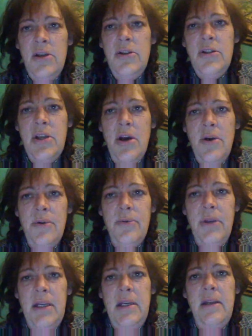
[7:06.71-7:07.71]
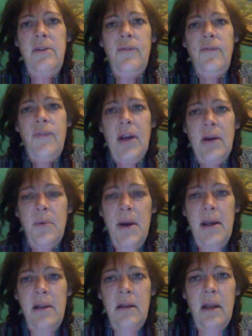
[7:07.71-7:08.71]
So they didn't fare
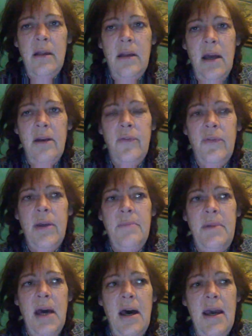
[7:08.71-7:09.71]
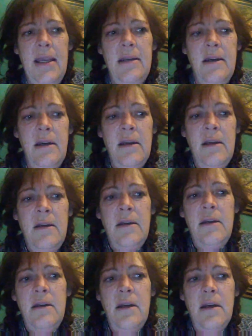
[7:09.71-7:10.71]
well. A lot of them died
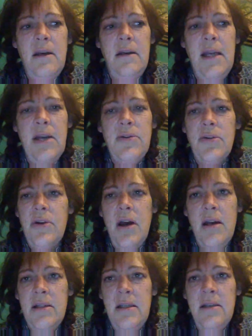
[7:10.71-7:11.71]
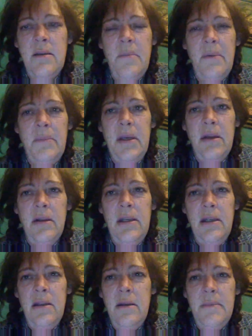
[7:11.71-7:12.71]
natural causes. Some of them killed
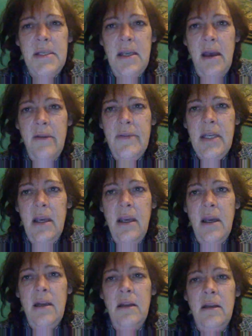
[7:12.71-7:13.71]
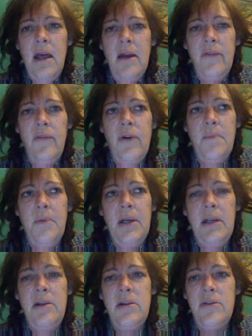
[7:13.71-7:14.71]
themselves, and a lot of them
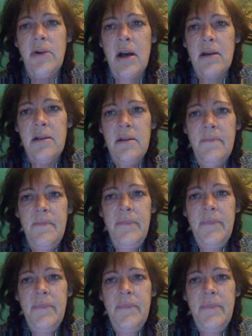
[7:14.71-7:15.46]
went into drugs.